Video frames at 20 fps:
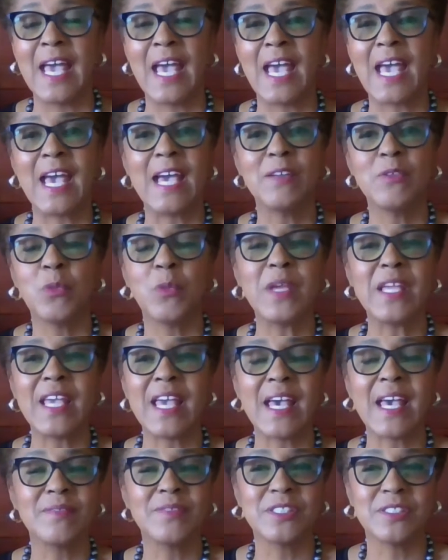And we
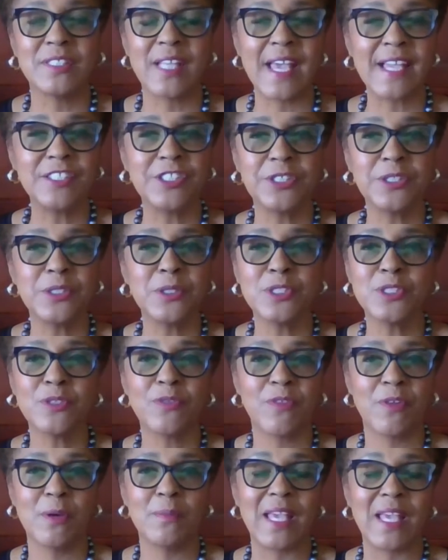have statutes
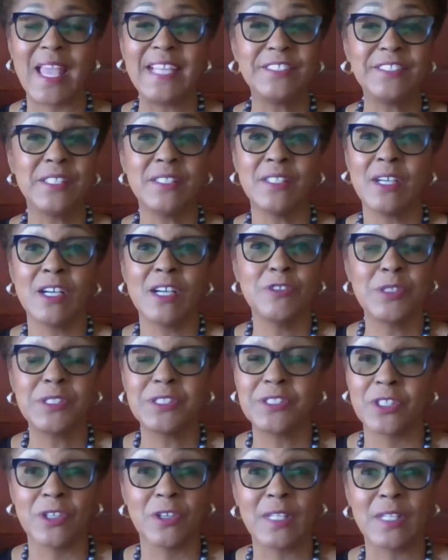from the
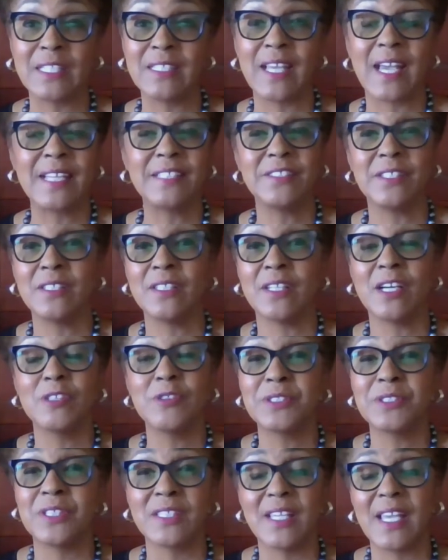1800s, the early
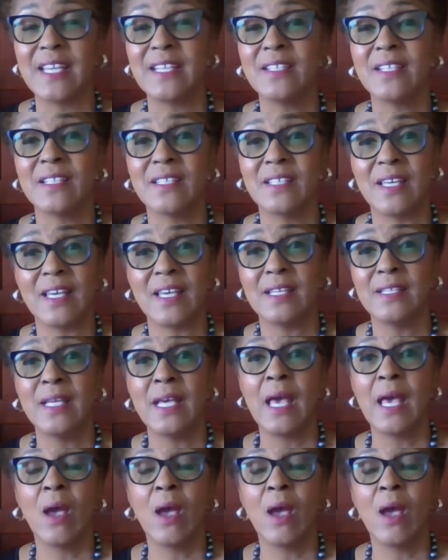1900s, again and again.